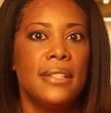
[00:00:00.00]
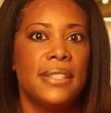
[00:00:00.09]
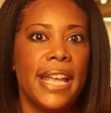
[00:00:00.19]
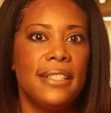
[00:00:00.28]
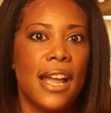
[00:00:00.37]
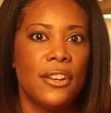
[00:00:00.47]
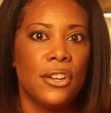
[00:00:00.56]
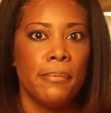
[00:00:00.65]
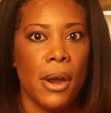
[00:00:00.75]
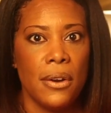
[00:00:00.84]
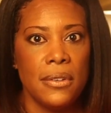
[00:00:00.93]
Take
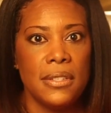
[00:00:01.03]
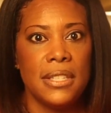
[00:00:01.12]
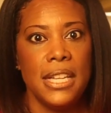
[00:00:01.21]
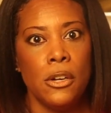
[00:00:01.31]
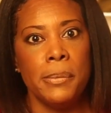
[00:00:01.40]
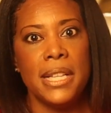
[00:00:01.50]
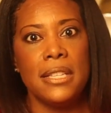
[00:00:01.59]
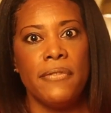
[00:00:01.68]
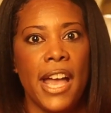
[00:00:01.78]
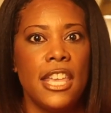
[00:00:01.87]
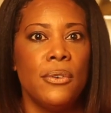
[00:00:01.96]
Dr. Martin Siegelman's
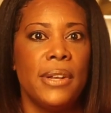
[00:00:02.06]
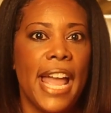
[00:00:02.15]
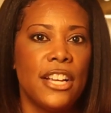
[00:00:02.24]
Value in